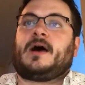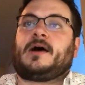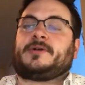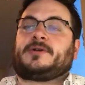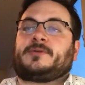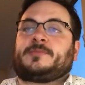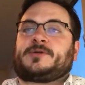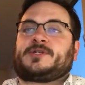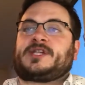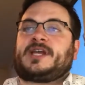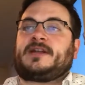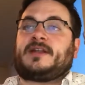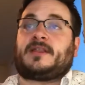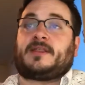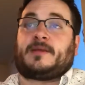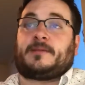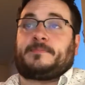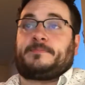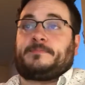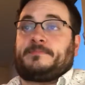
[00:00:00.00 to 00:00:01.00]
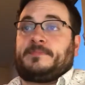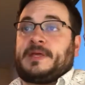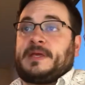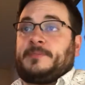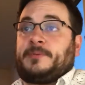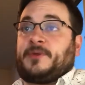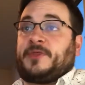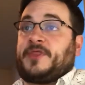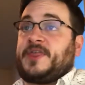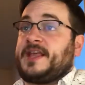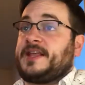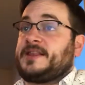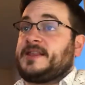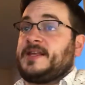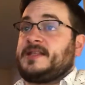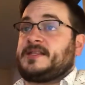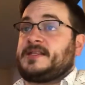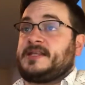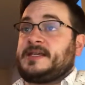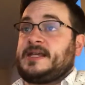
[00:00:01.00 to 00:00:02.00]
100% of the people think
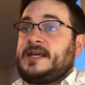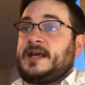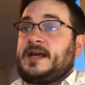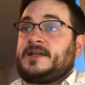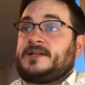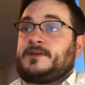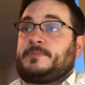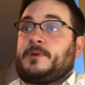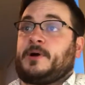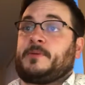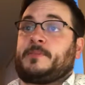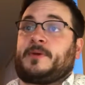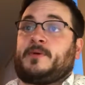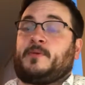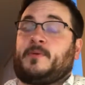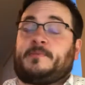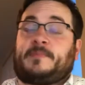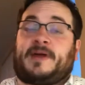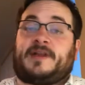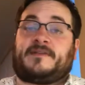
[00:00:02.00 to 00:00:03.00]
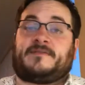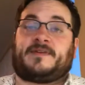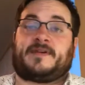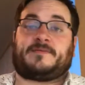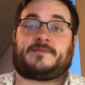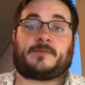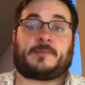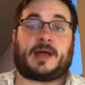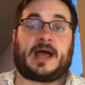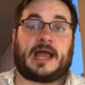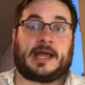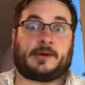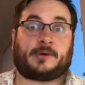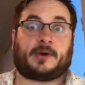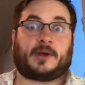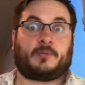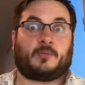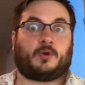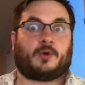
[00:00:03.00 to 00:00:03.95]
that the department would benefit from hiring